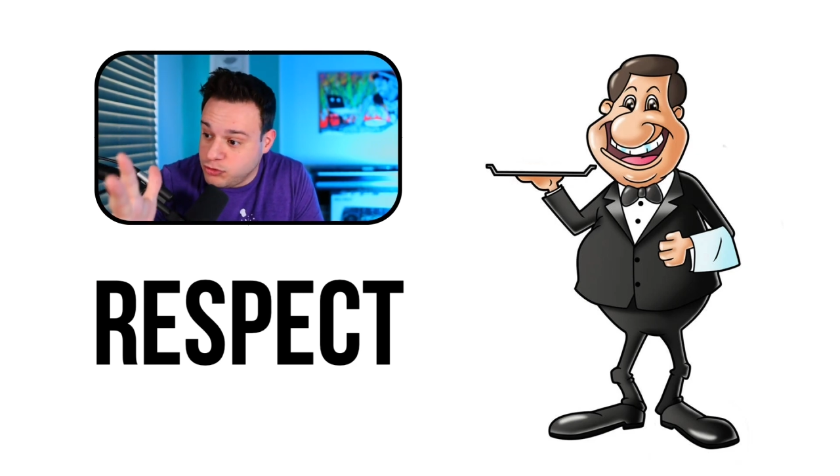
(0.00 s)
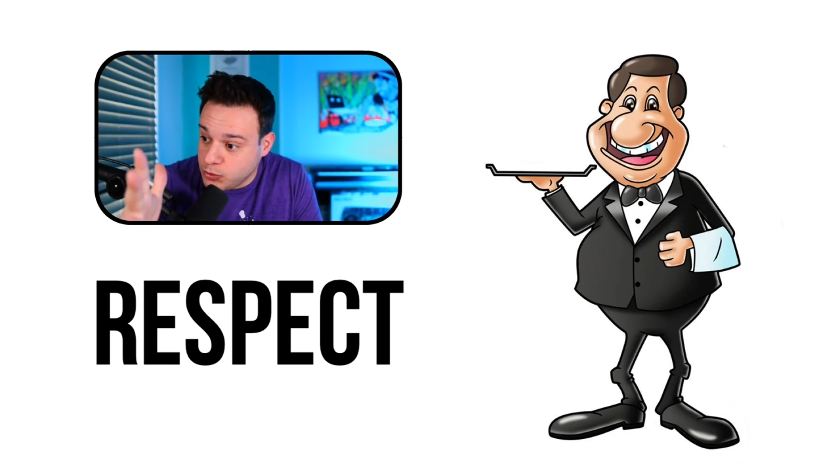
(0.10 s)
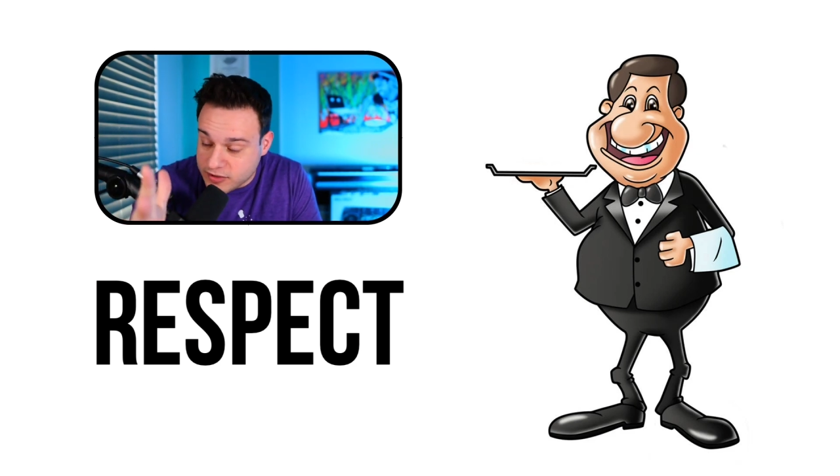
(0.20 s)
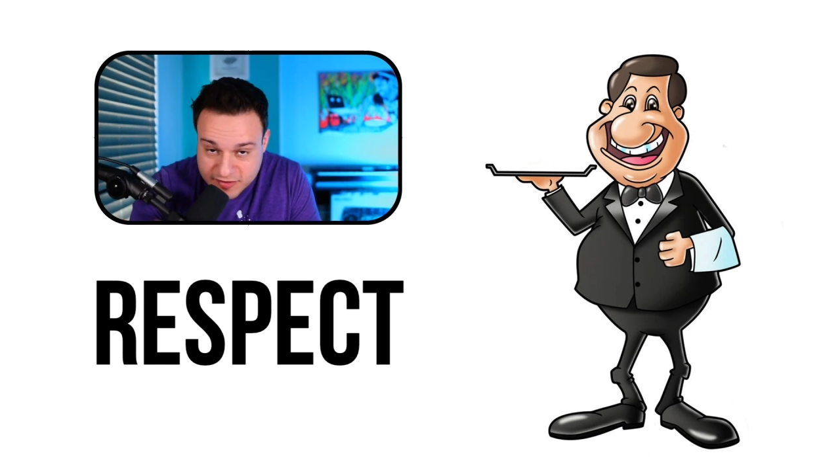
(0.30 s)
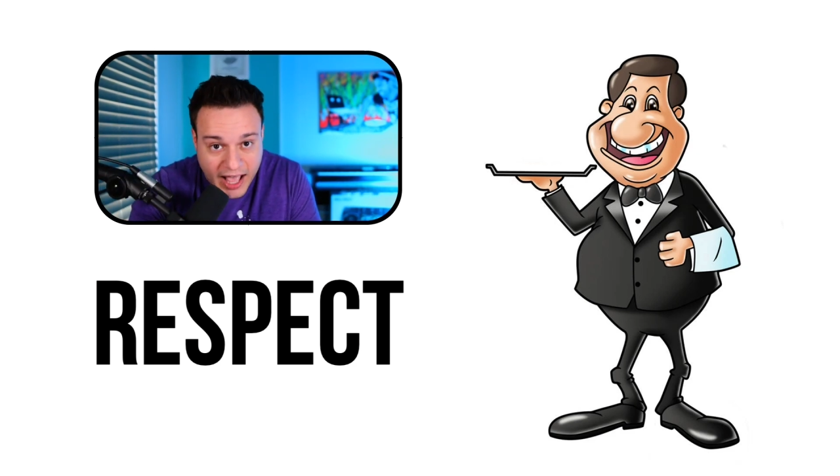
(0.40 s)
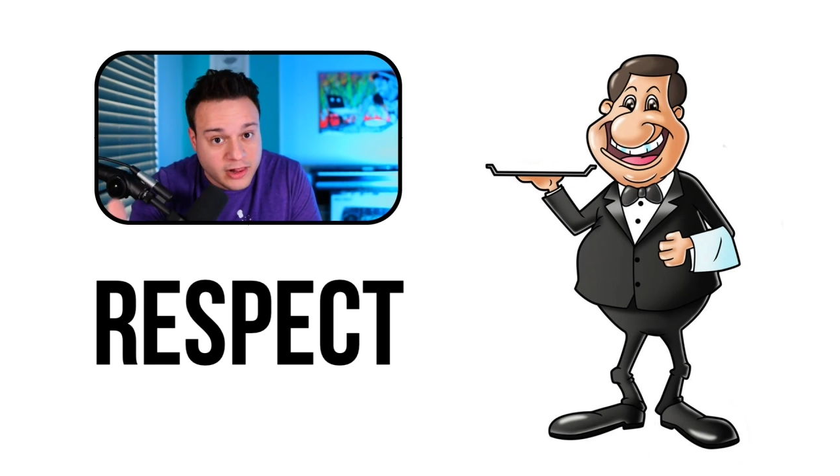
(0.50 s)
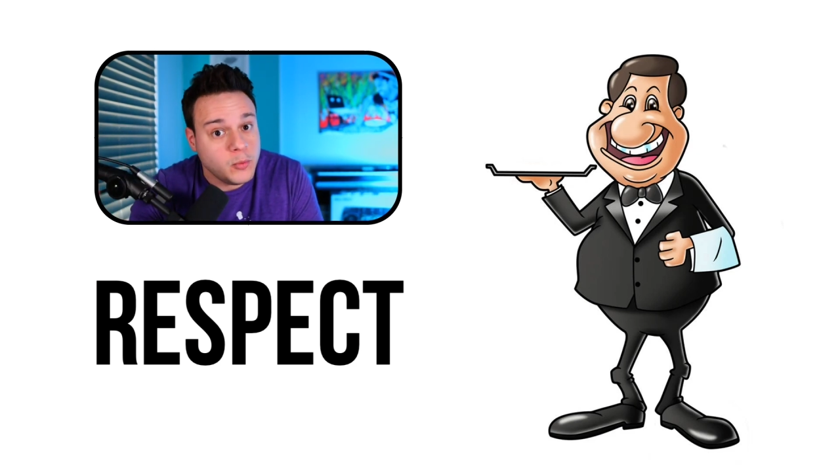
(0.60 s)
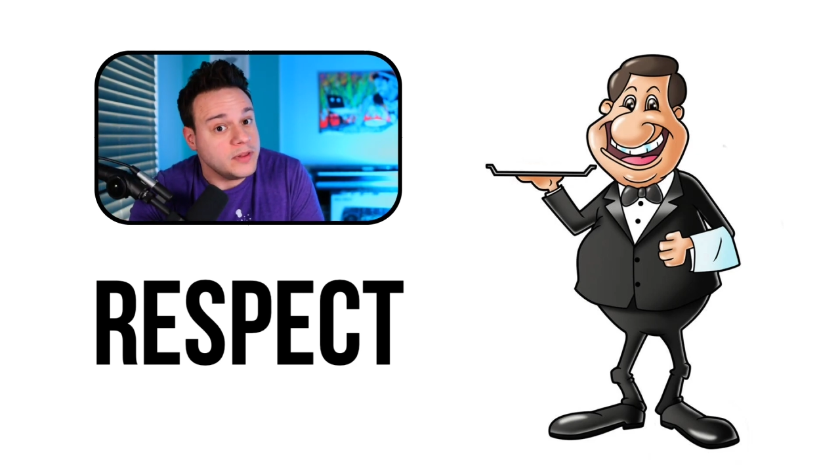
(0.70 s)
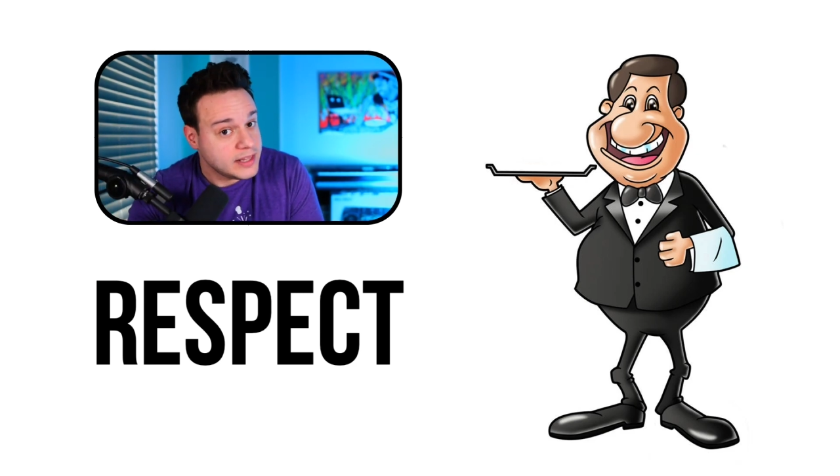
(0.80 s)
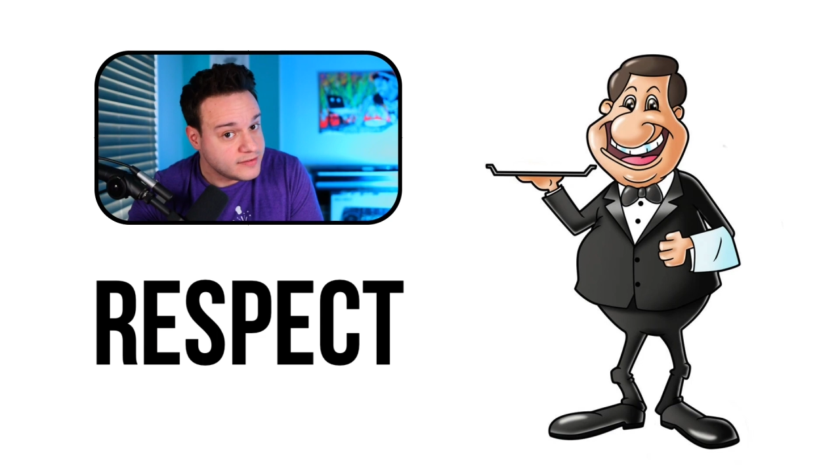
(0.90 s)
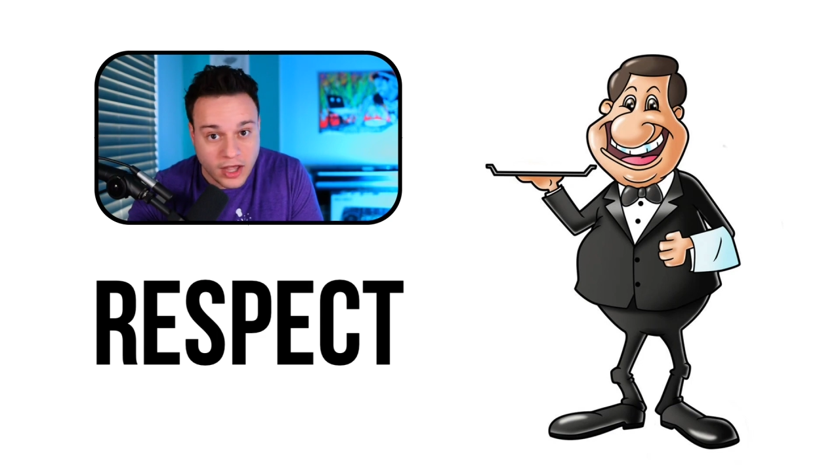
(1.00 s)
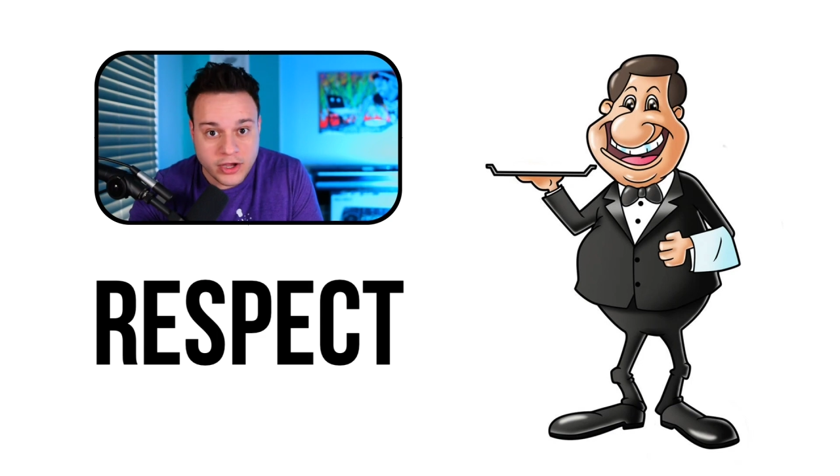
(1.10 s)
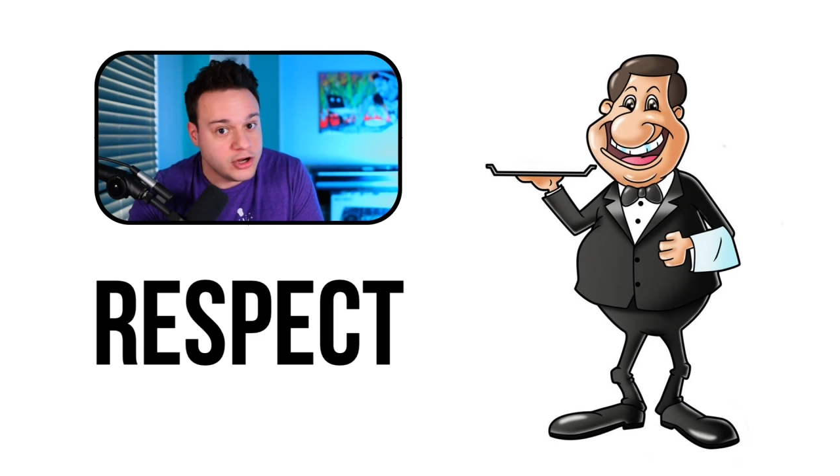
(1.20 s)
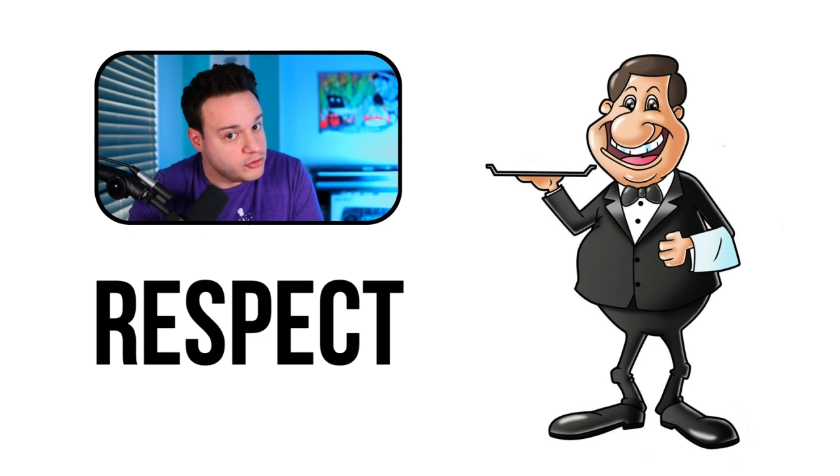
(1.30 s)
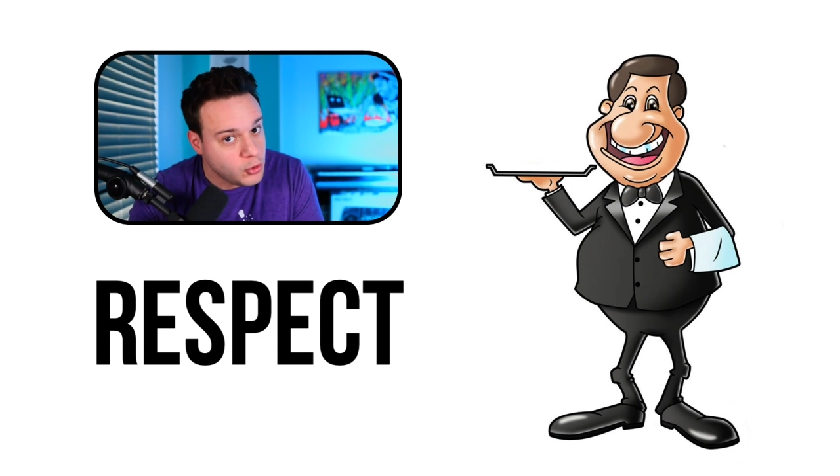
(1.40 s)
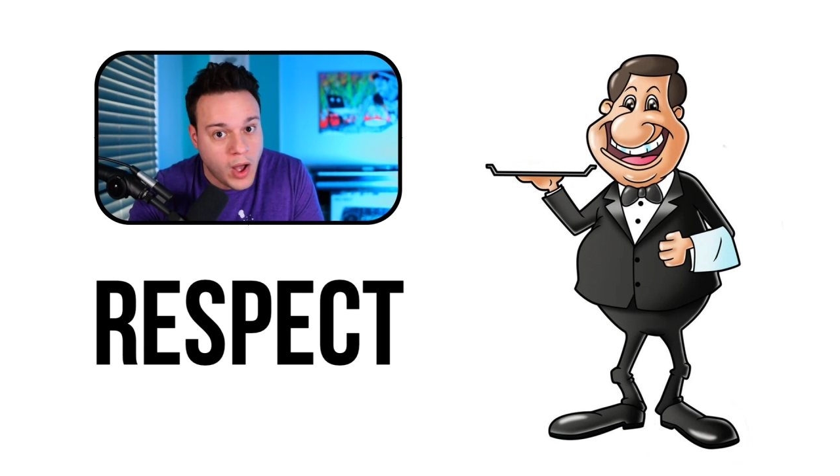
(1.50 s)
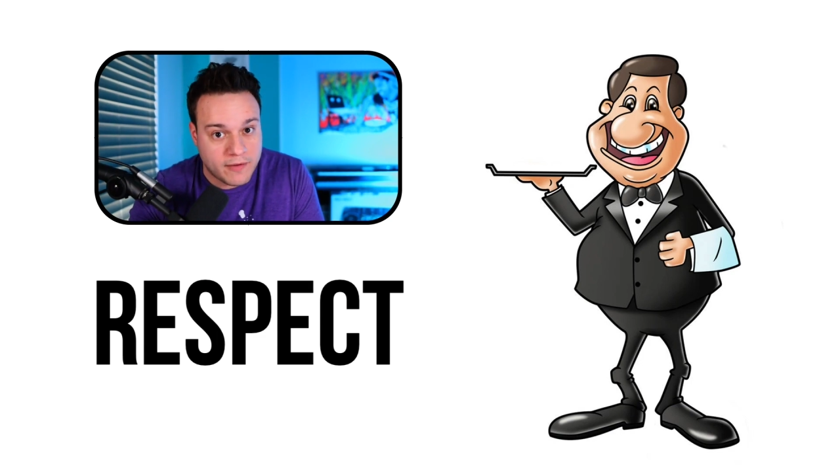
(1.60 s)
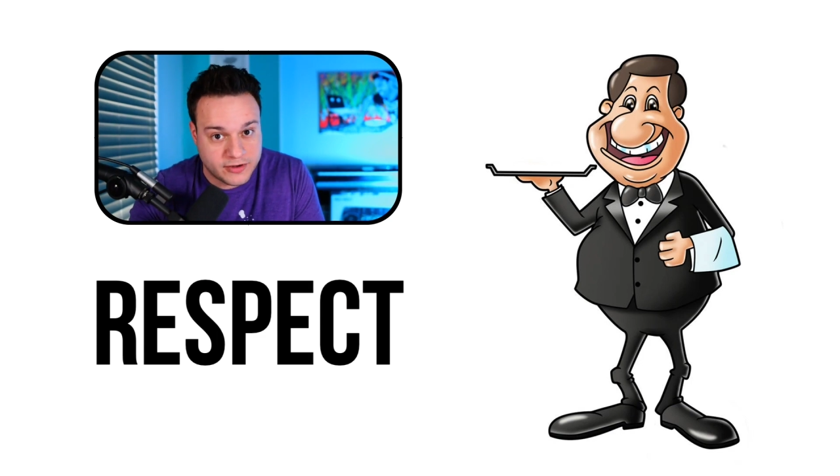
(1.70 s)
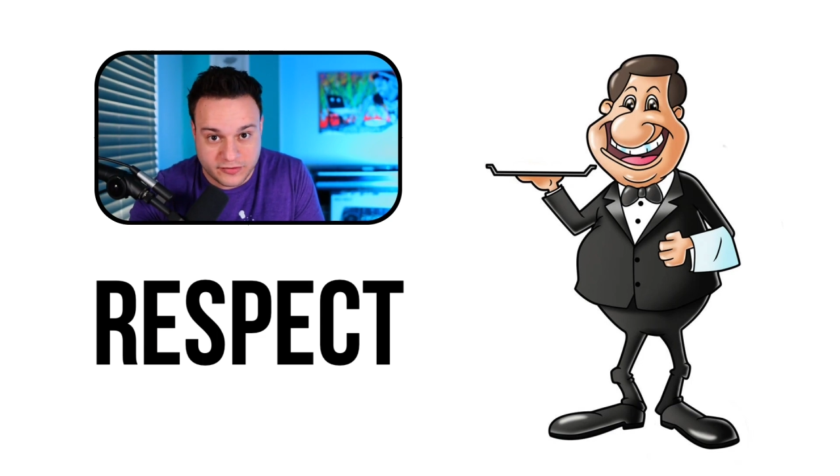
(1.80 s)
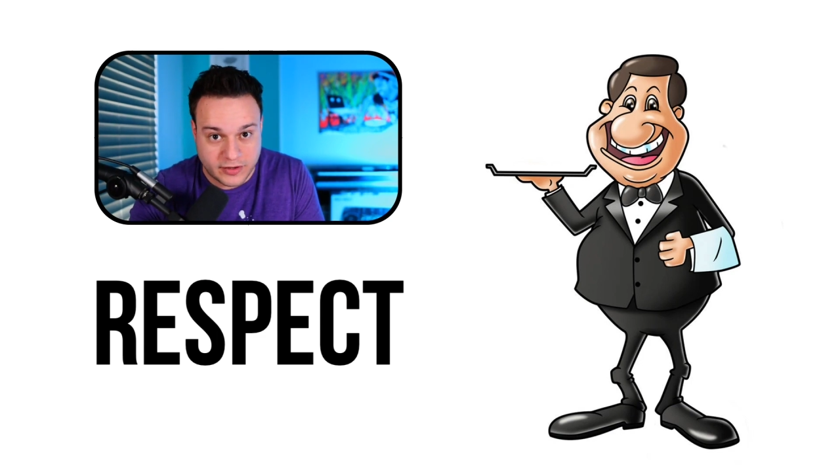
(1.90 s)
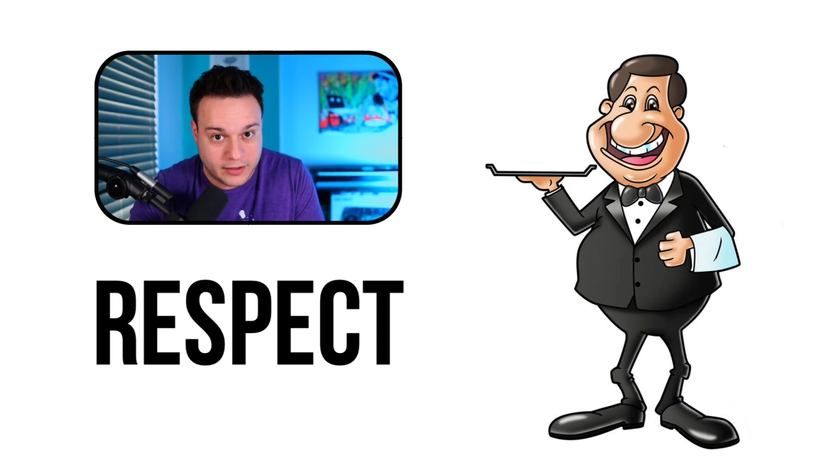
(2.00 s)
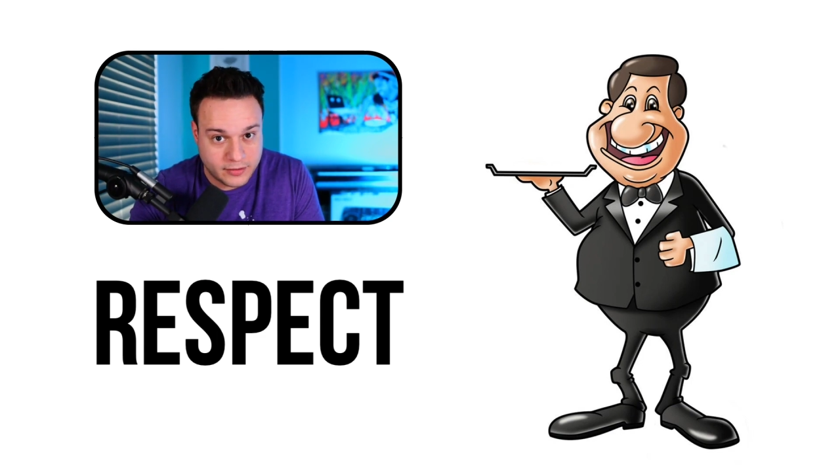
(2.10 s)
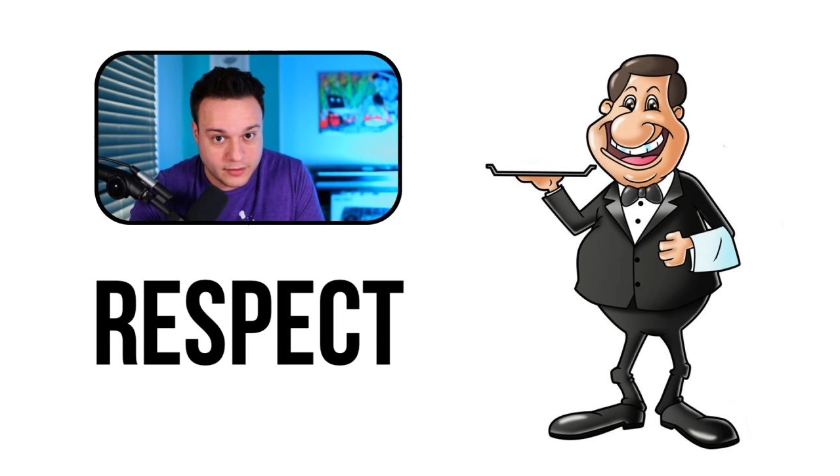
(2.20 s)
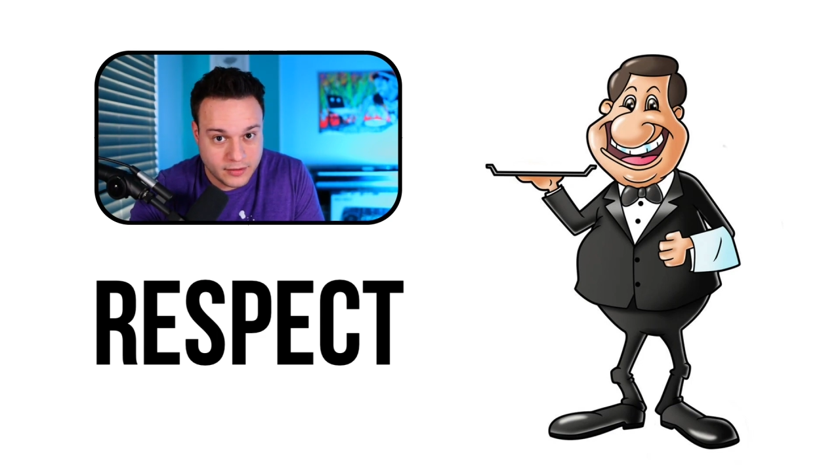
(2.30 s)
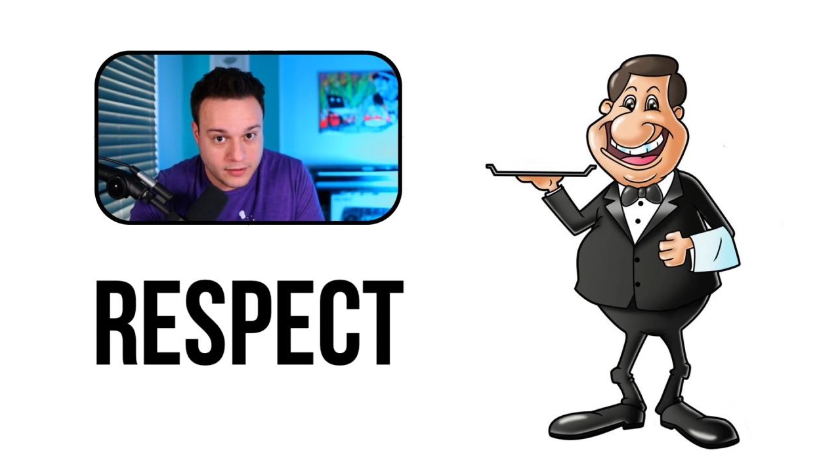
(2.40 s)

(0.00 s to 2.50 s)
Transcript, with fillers: and do exactly what they tell you to do, obviously.